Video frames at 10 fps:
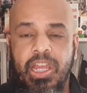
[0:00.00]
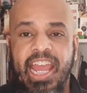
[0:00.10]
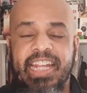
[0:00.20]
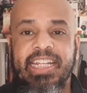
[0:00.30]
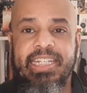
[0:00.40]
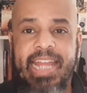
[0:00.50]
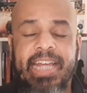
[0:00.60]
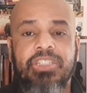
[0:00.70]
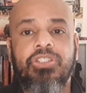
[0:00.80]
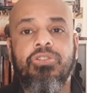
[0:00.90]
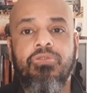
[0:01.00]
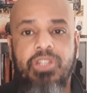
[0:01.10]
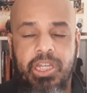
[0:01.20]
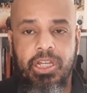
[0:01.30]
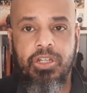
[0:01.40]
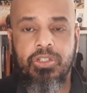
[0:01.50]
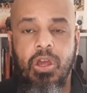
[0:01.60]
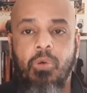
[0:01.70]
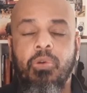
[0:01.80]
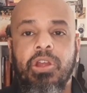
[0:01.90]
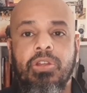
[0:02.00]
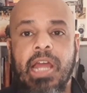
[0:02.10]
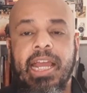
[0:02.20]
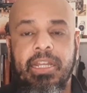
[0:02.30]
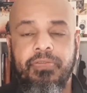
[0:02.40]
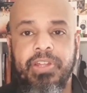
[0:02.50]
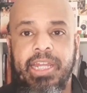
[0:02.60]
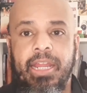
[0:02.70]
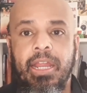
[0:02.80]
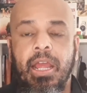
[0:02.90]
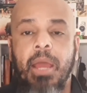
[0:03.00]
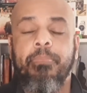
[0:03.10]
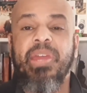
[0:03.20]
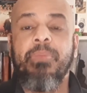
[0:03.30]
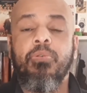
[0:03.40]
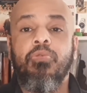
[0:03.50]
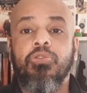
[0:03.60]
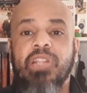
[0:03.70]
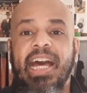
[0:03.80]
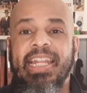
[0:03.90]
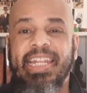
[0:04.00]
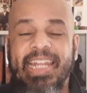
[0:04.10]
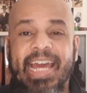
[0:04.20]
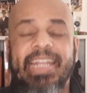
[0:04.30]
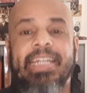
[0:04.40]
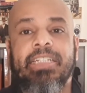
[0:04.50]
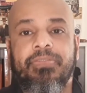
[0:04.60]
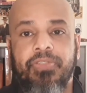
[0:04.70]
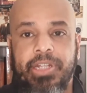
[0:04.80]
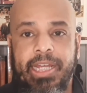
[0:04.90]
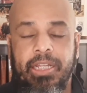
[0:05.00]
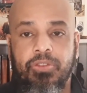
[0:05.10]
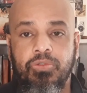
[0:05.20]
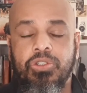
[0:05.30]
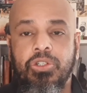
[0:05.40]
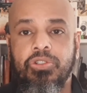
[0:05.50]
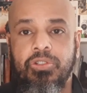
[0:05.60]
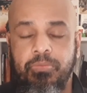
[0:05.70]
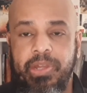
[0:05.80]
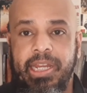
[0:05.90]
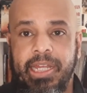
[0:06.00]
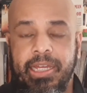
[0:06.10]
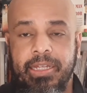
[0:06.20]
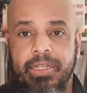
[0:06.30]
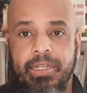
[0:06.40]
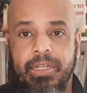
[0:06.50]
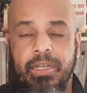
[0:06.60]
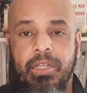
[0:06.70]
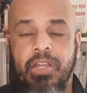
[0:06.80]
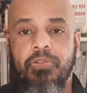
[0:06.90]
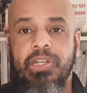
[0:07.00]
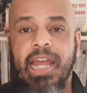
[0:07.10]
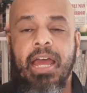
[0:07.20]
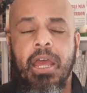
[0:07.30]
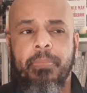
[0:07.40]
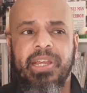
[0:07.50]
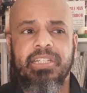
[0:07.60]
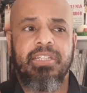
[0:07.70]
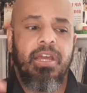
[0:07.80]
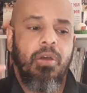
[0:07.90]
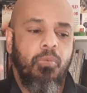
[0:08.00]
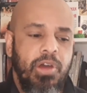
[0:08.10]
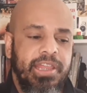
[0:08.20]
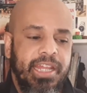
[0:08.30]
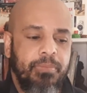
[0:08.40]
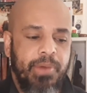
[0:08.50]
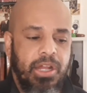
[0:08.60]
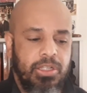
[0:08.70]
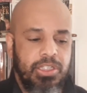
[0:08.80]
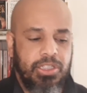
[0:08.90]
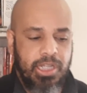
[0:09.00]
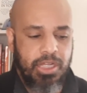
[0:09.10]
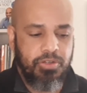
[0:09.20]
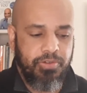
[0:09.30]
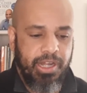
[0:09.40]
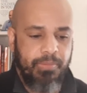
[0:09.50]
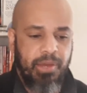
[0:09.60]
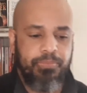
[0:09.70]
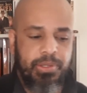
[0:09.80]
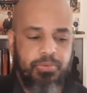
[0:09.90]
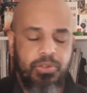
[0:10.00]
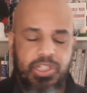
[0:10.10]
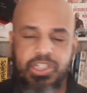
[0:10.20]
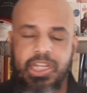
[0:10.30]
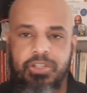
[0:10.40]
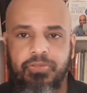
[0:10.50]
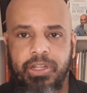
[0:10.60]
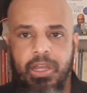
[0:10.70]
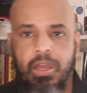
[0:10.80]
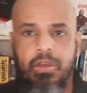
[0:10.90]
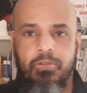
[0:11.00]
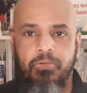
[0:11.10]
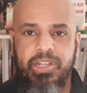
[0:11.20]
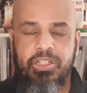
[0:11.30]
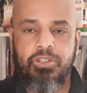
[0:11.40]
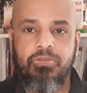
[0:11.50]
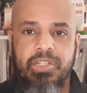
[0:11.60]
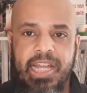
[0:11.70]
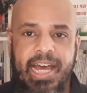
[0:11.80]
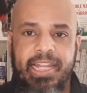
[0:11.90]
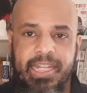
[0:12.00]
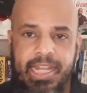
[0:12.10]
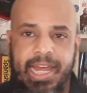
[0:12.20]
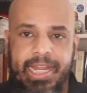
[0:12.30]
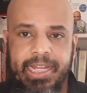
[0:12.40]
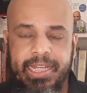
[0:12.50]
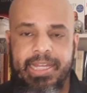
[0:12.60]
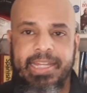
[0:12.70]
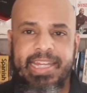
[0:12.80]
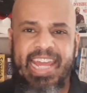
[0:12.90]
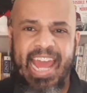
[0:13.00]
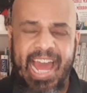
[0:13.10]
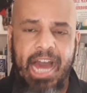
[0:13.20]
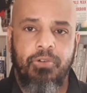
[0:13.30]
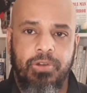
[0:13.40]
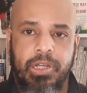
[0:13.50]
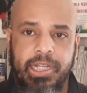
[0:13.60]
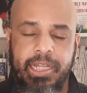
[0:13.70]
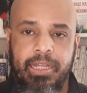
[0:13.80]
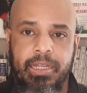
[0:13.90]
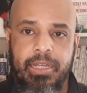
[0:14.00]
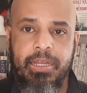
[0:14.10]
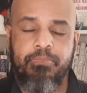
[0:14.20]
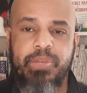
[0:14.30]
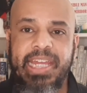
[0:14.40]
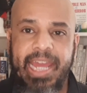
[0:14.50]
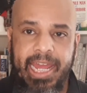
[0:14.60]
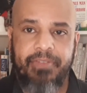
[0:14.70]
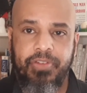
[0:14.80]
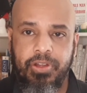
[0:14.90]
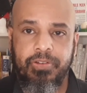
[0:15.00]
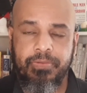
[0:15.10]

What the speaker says: In the next 2 years, we are not going to forget. People will not let us forget through social media. They will not, because one thing about this country and about people in this country, we do not like cowardly behavior.